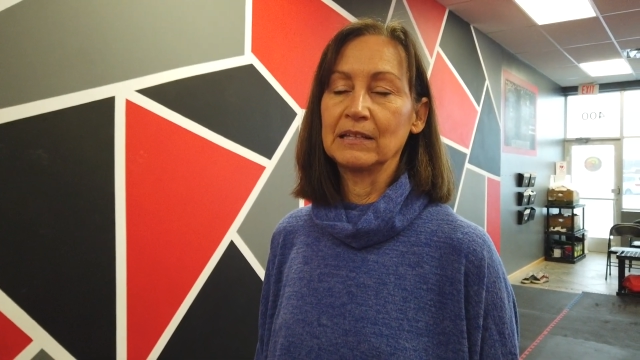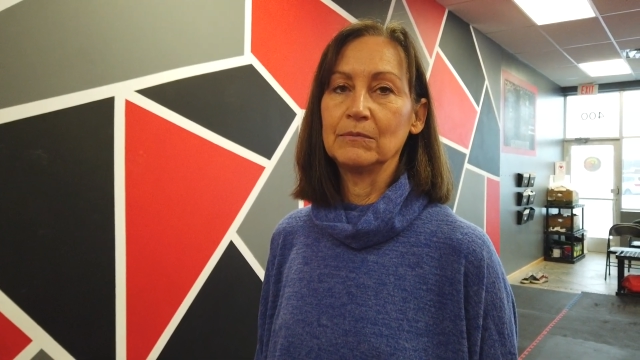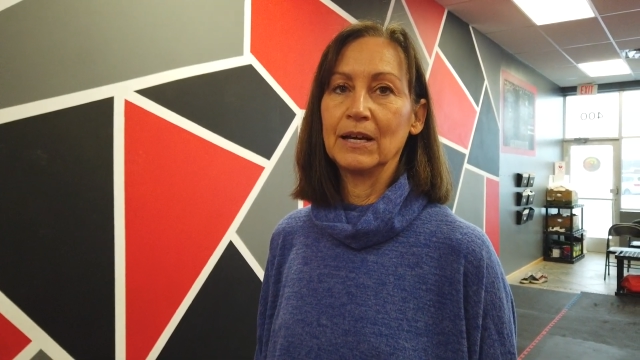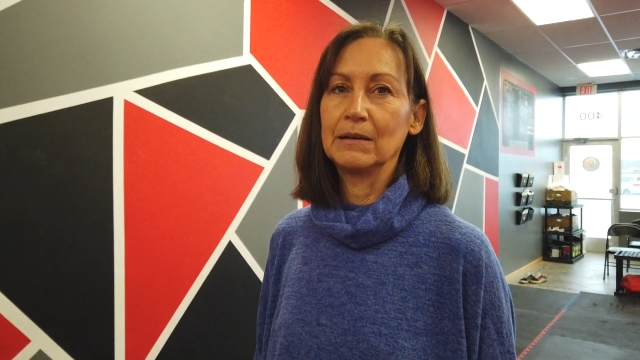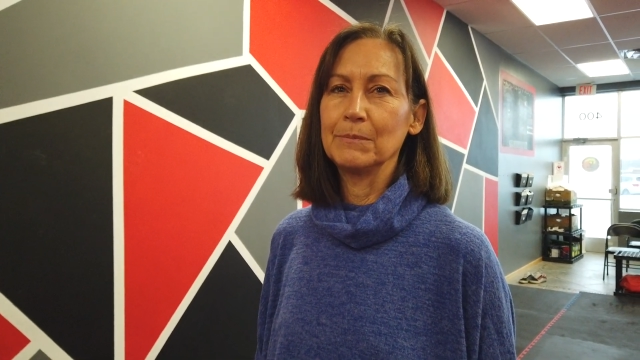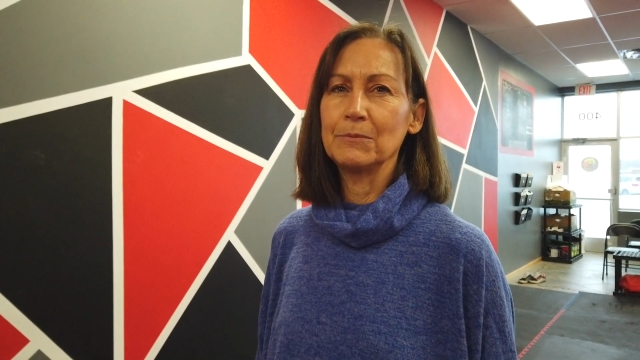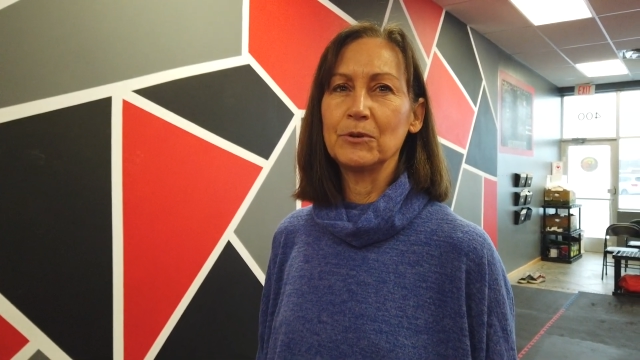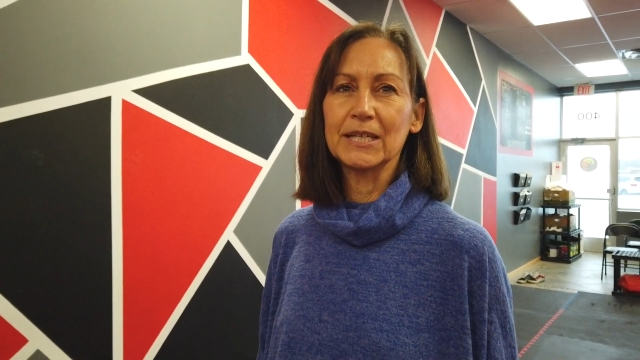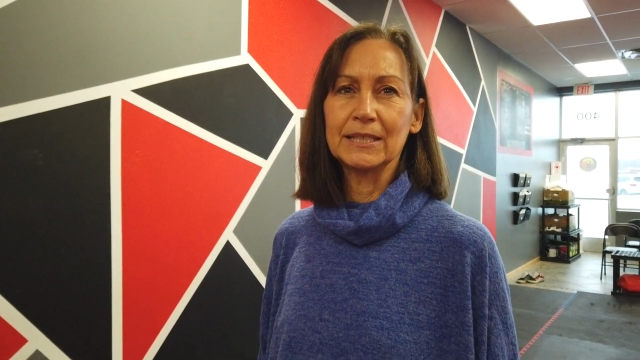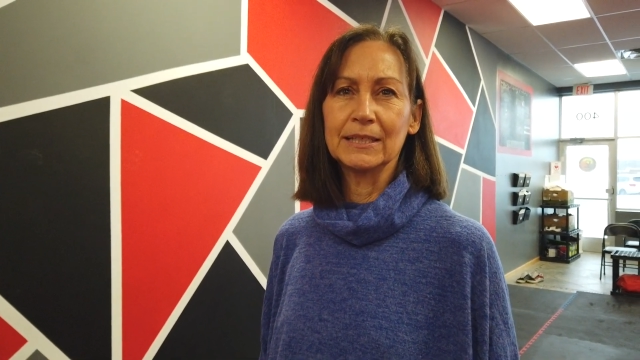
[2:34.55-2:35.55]
and um, maybe
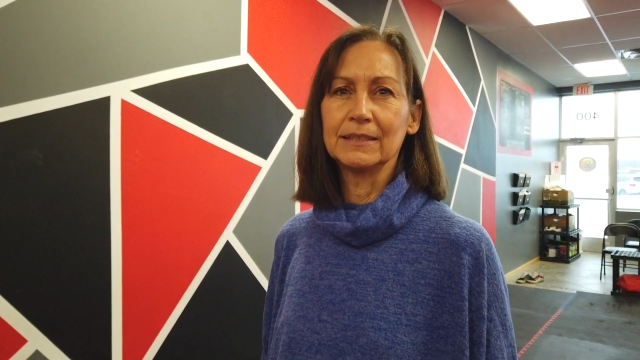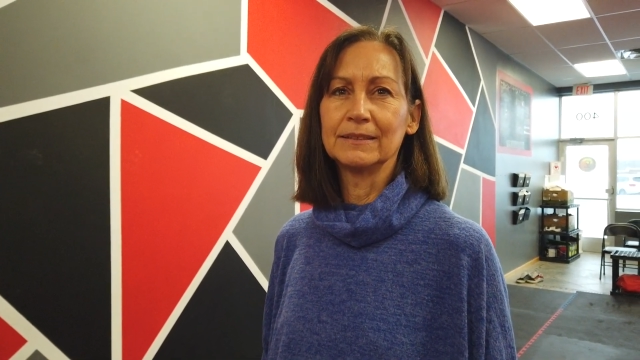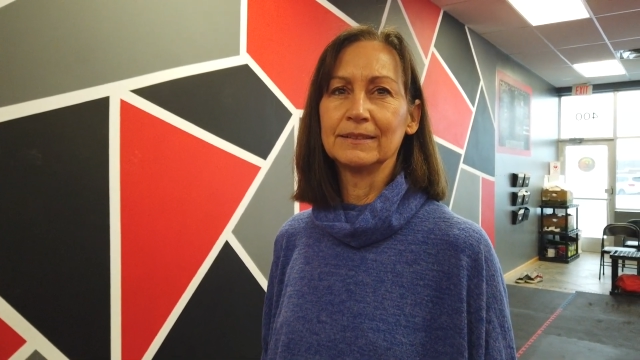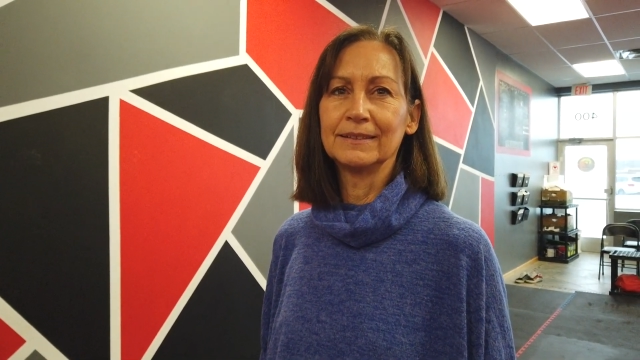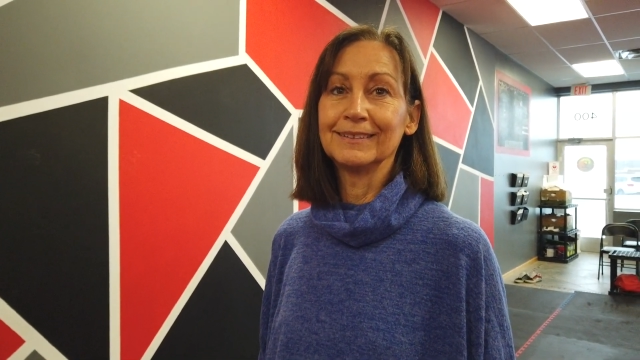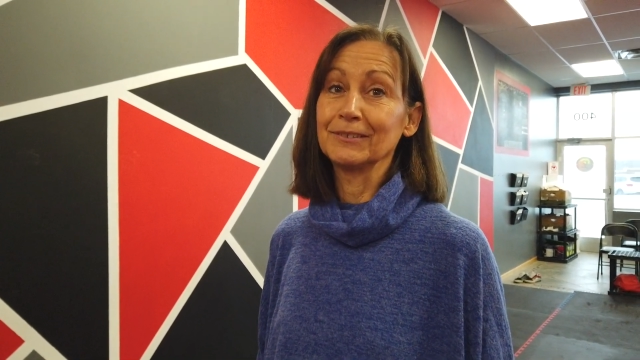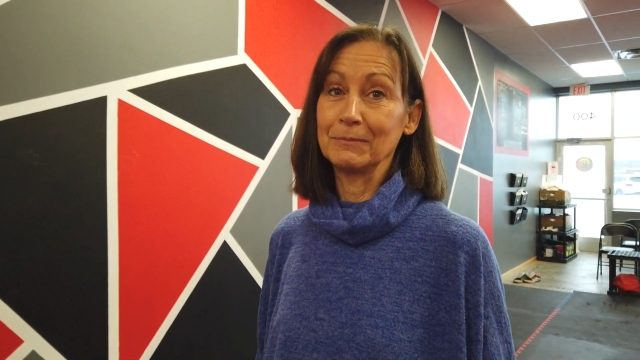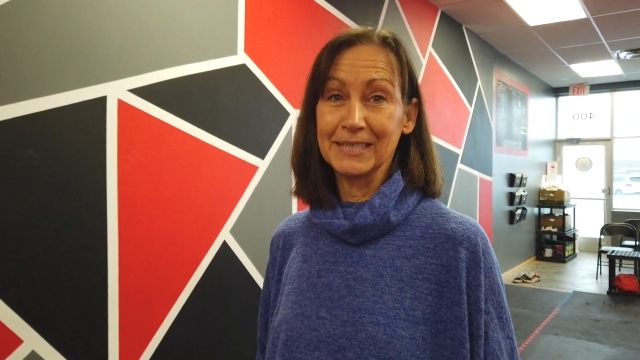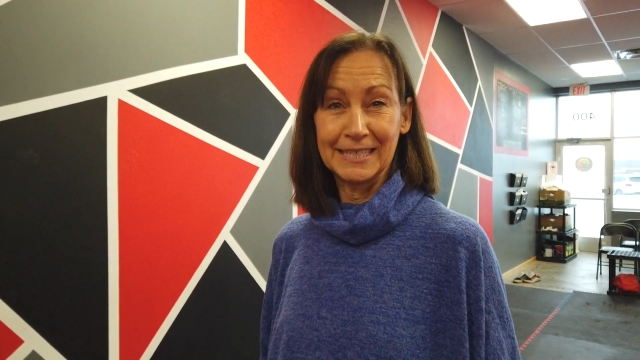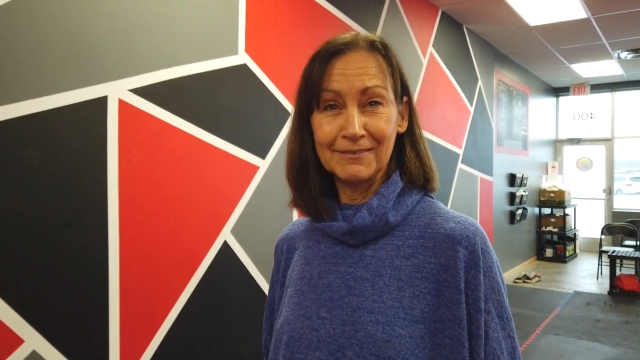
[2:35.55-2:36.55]
we can you
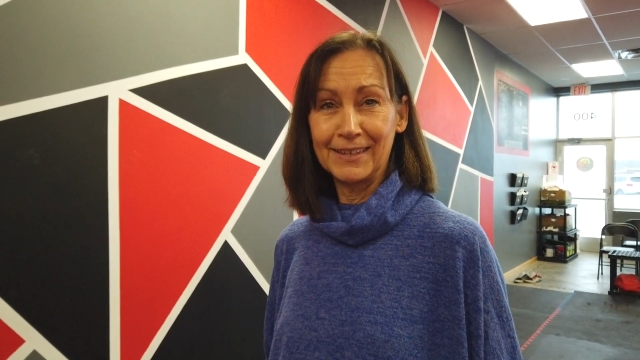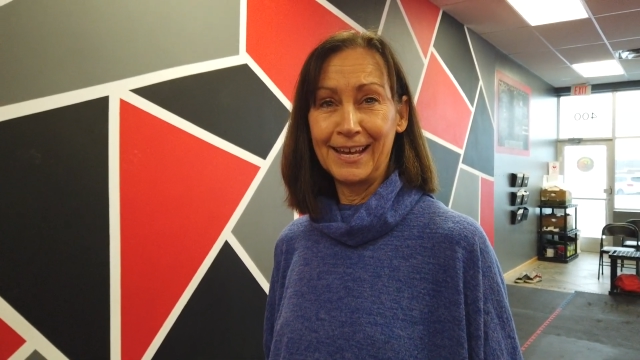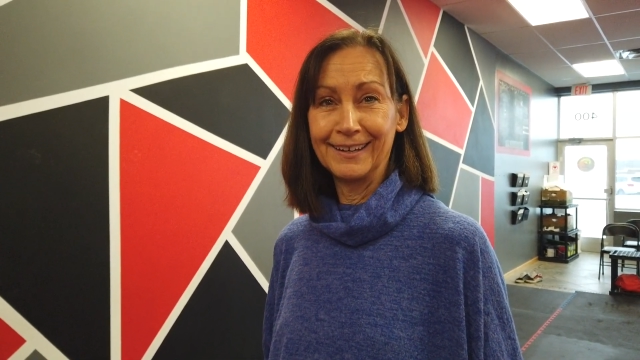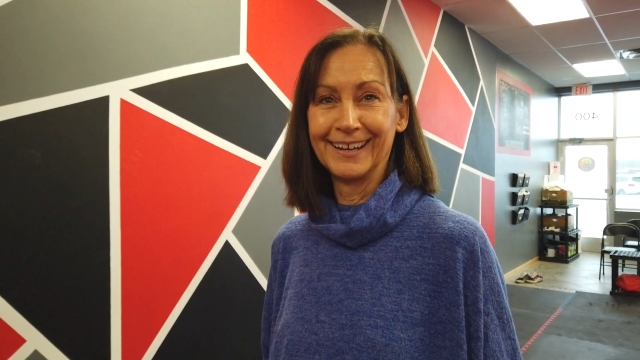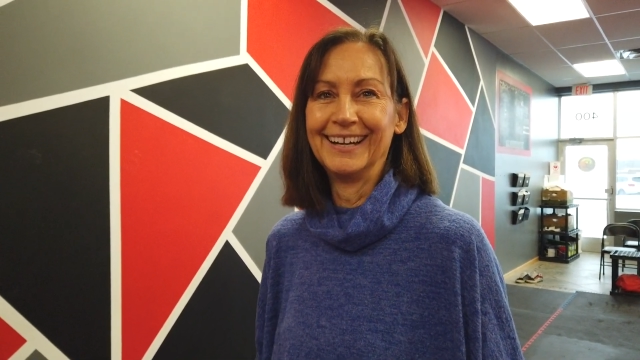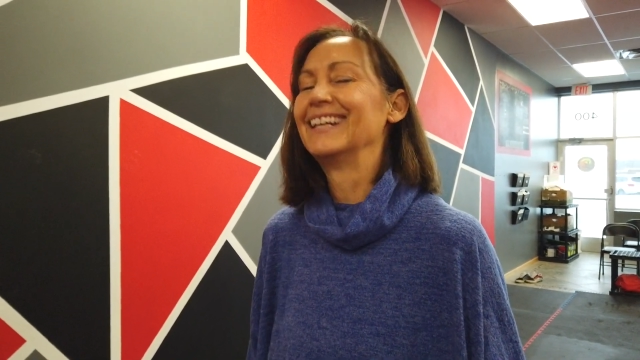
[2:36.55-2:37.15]
want me to give that?